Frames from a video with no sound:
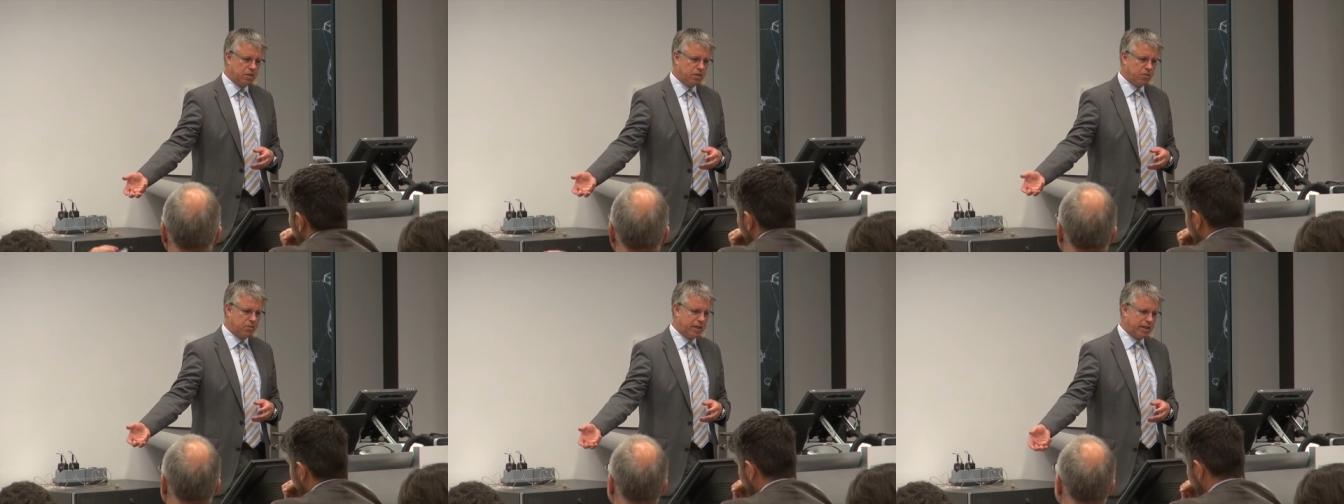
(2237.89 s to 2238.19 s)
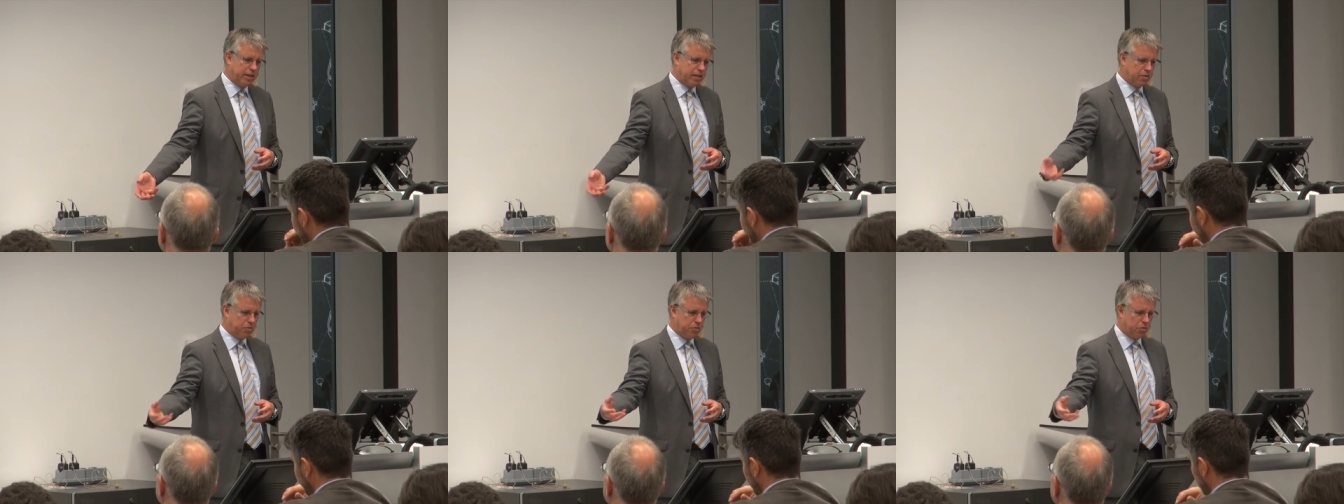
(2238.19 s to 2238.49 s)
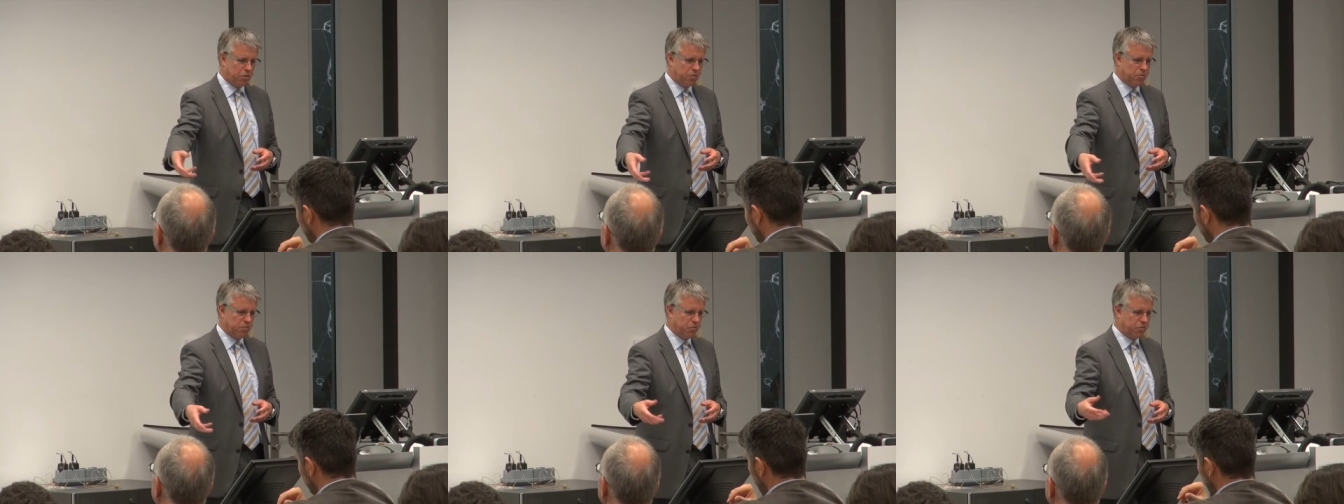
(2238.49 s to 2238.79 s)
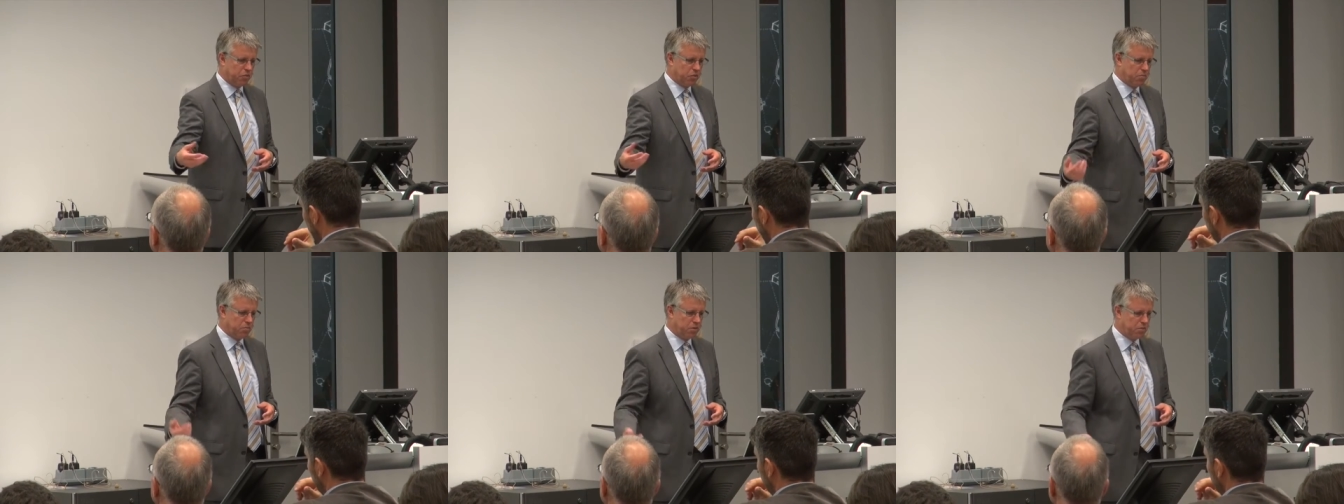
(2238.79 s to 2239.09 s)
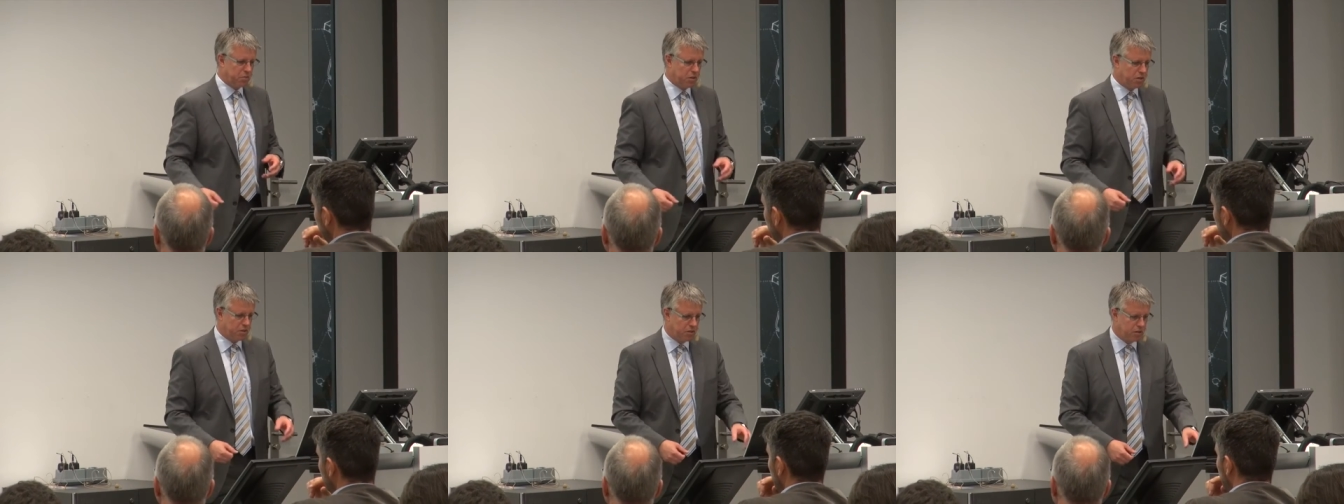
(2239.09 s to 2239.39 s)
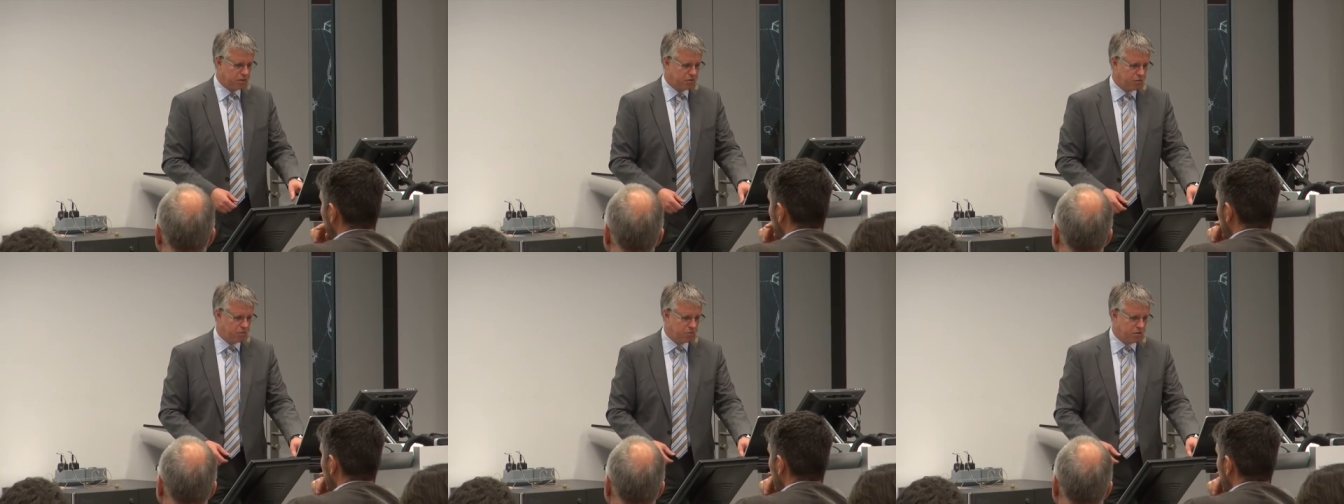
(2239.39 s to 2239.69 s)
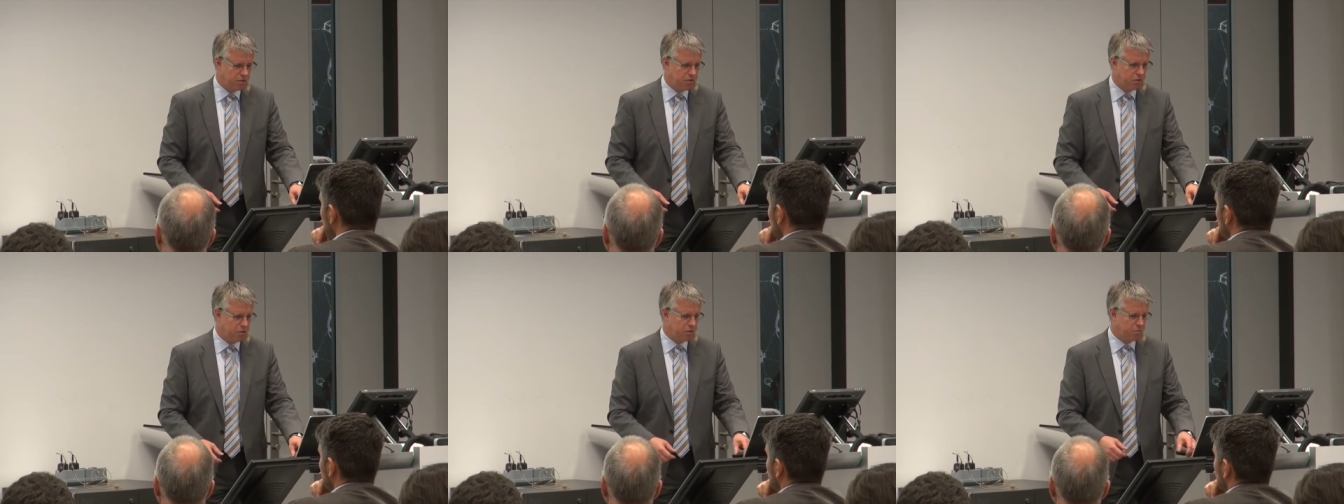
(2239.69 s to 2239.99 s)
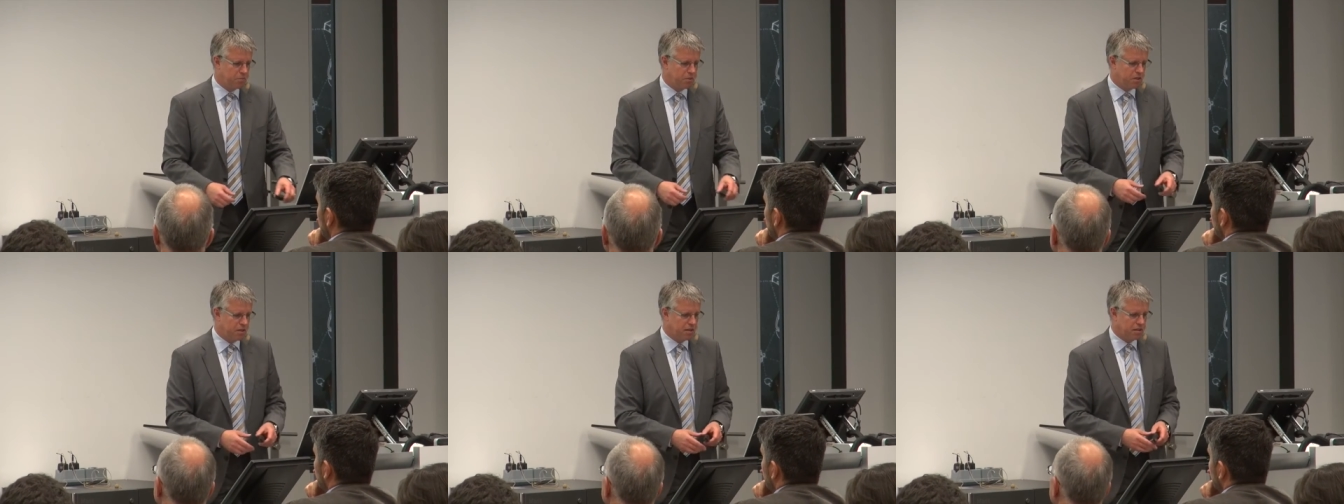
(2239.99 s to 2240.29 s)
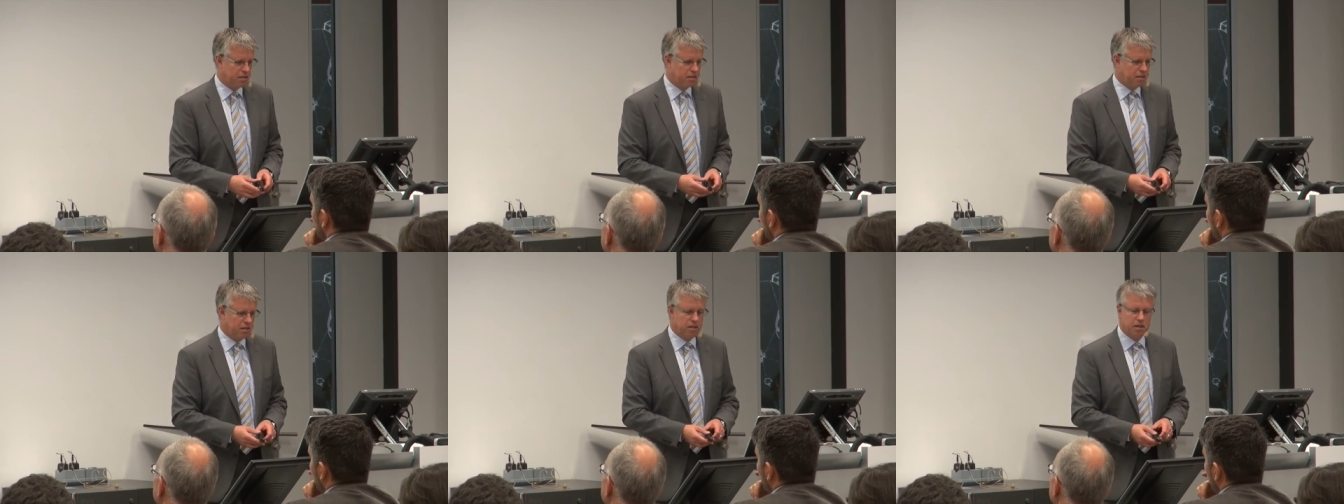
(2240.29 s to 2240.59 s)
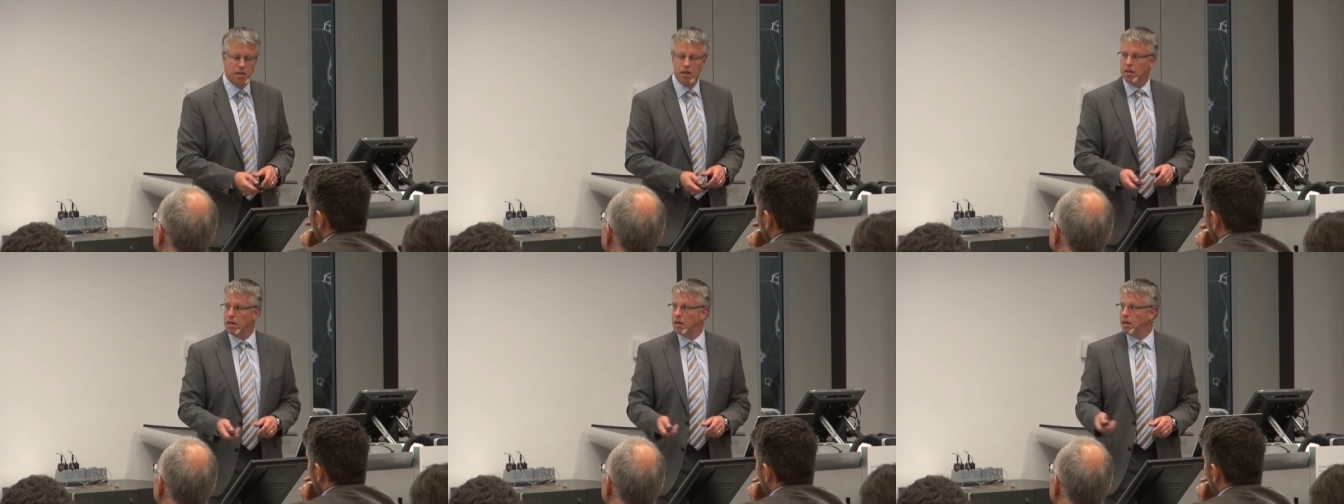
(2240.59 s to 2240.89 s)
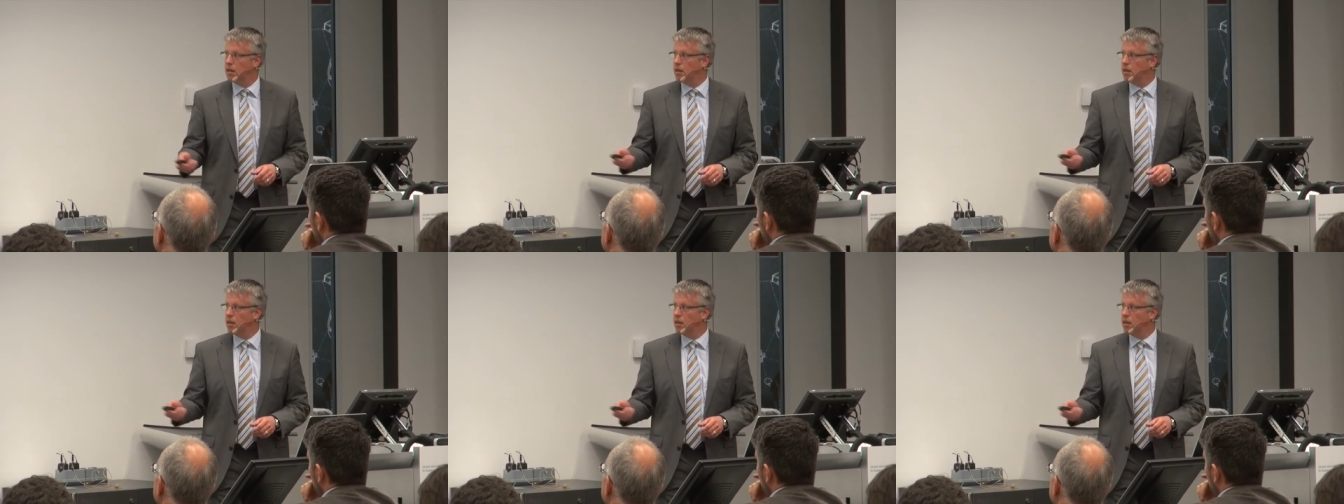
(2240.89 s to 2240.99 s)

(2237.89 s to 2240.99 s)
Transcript: acquire from the products from the third party,